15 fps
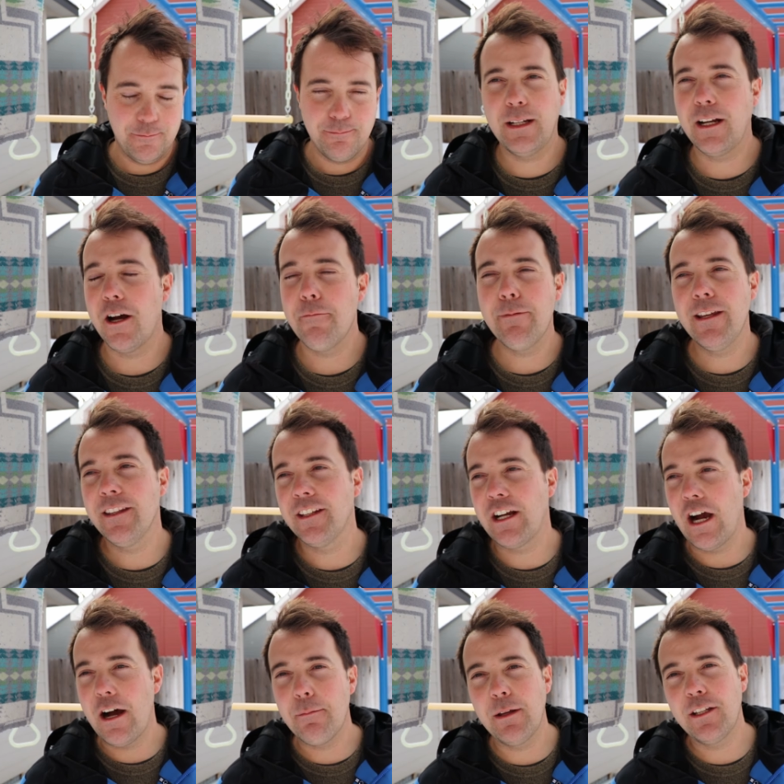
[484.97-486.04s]
pick on me in the
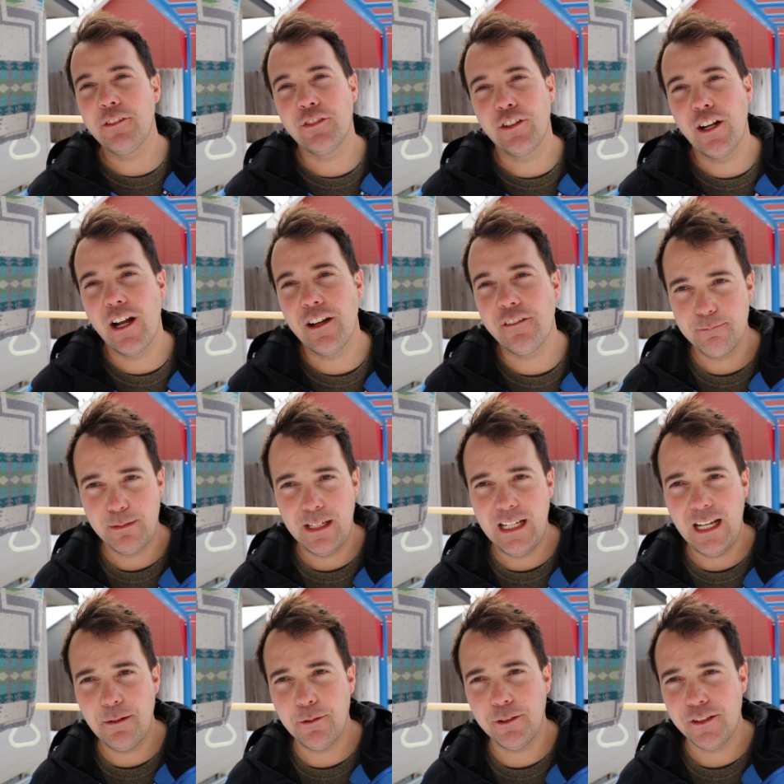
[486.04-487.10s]
comments for not
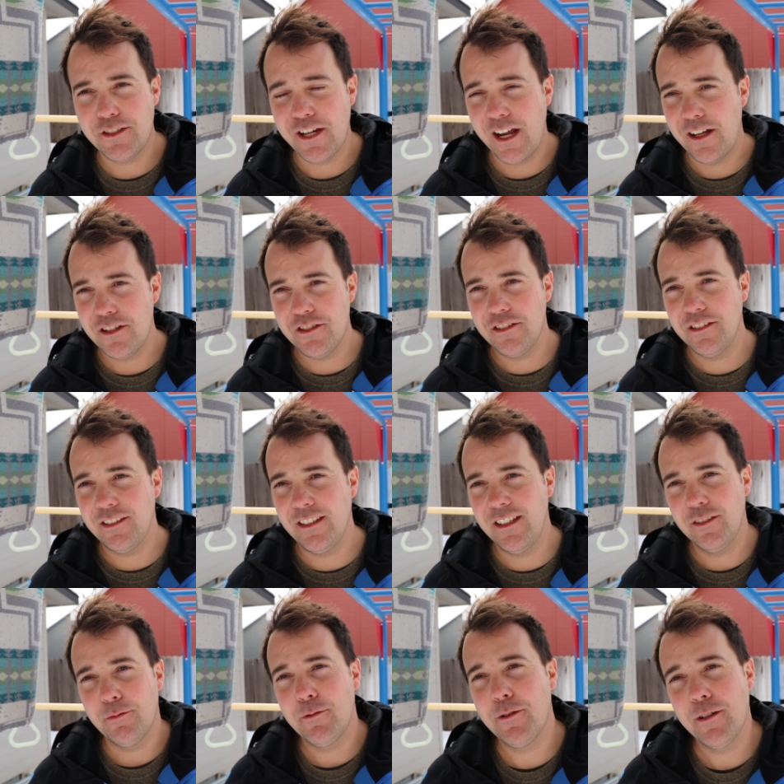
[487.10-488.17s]
being able to challenge these
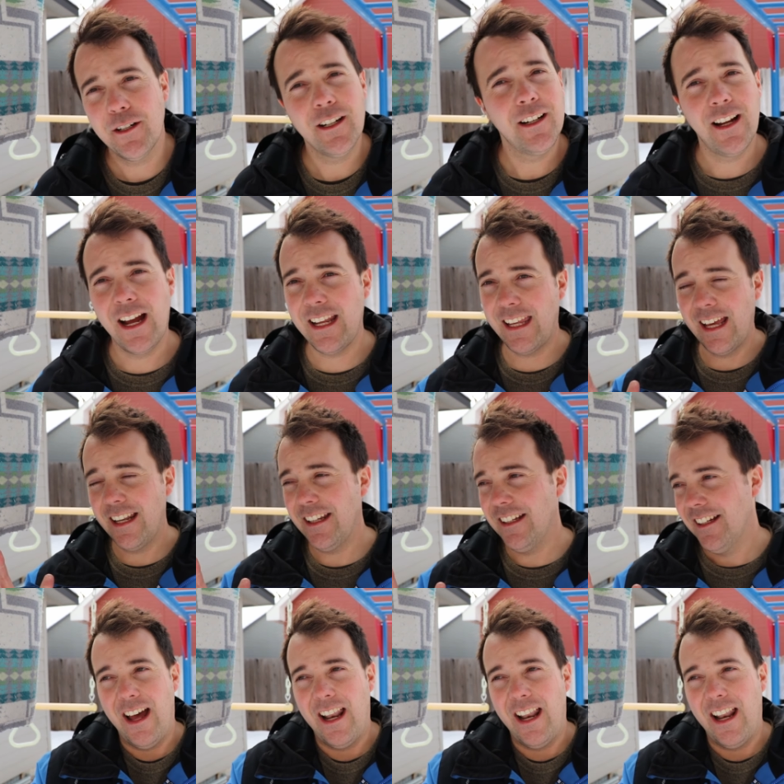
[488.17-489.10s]
skis more, I get it.